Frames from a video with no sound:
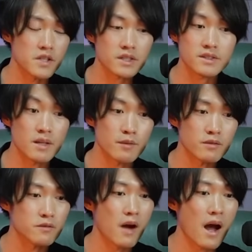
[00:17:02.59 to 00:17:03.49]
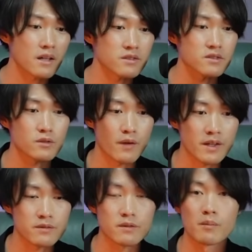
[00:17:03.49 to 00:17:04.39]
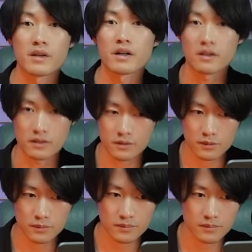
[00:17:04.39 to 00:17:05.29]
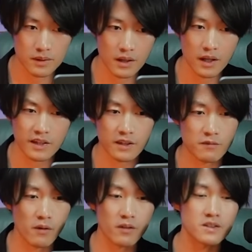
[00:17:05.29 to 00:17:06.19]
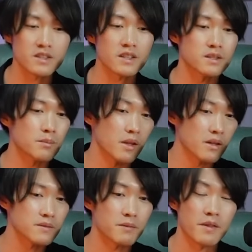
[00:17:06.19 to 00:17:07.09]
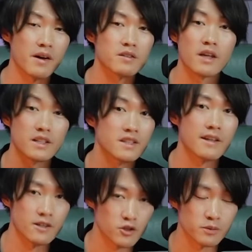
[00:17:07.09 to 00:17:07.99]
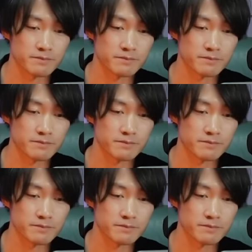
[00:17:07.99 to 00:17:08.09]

someone who acts straight from the heart. He follows his beliefs without hesitation.